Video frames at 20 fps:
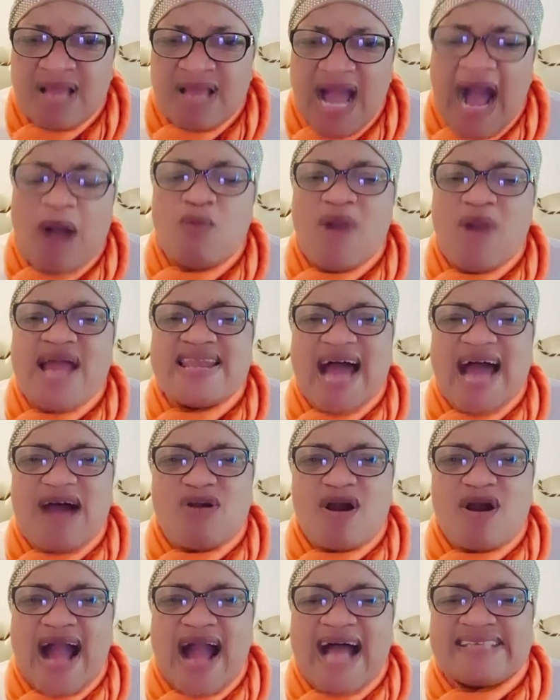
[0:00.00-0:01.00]
And when
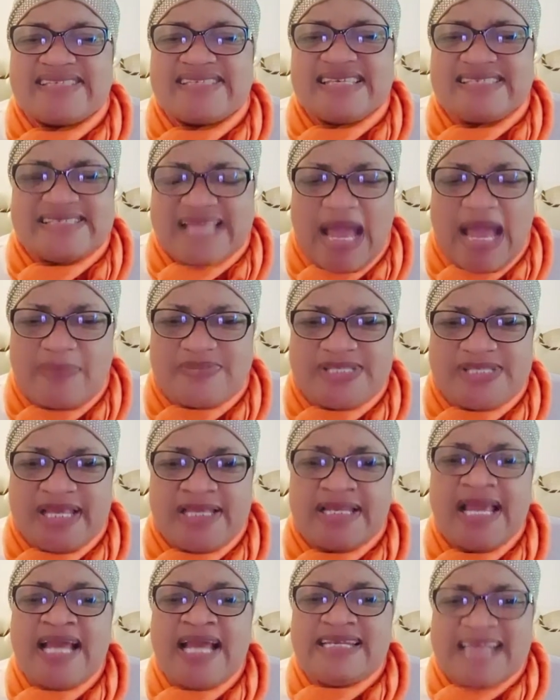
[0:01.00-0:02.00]
arrogancy steps in,